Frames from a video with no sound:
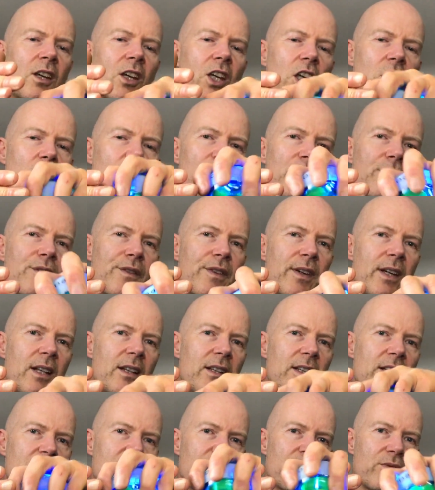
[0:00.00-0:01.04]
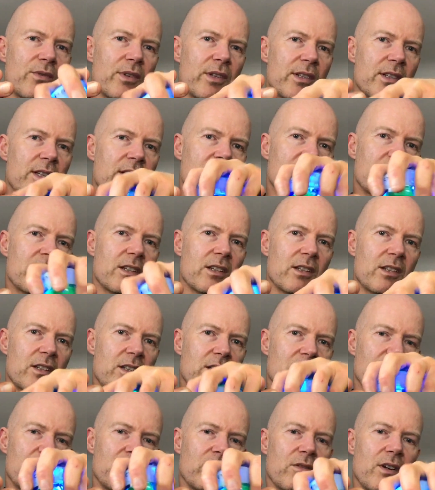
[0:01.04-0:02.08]
you would feel this
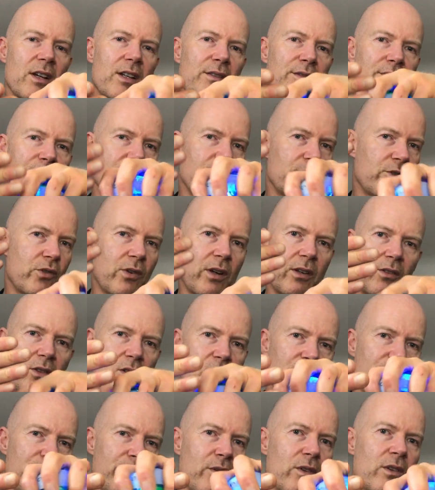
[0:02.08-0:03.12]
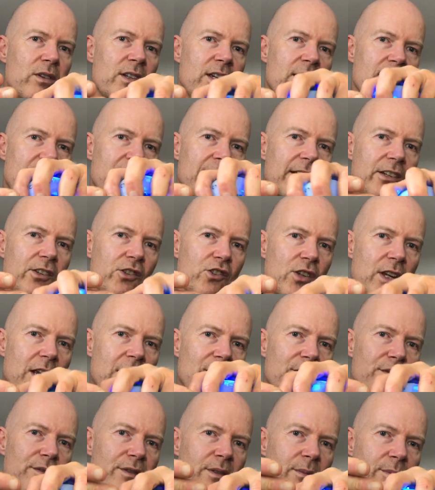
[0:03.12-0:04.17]
resistance right throughout the full kinetic
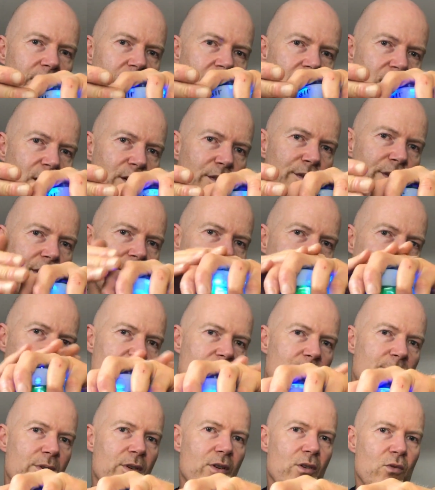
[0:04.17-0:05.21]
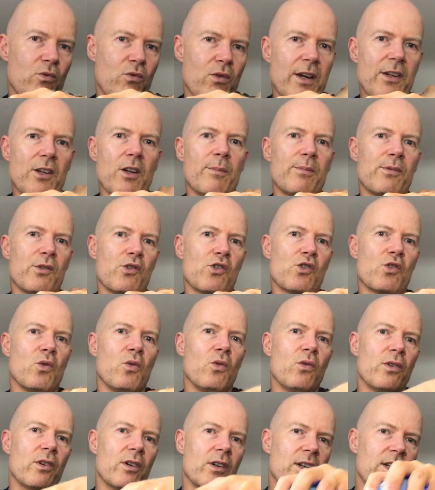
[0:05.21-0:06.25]
chain from fingertip right up to
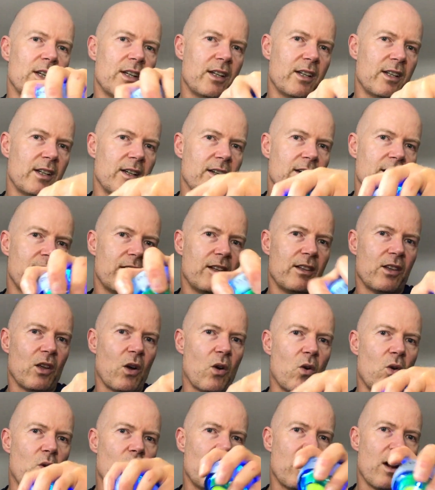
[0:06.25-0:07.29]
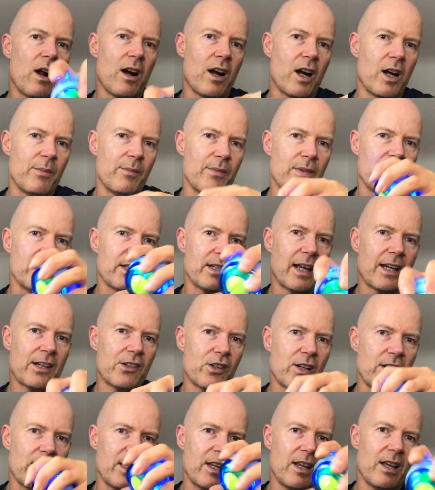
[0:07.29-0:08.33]
shoulder. The whole arm is
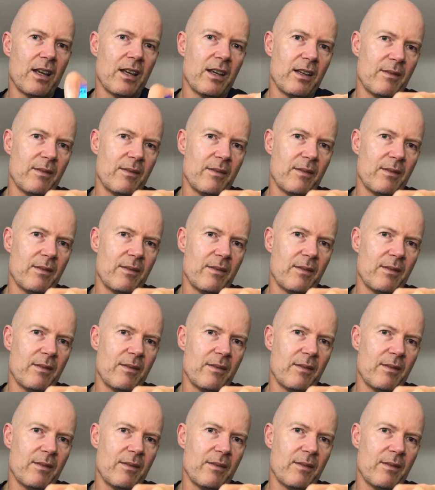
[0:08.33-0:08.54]
actually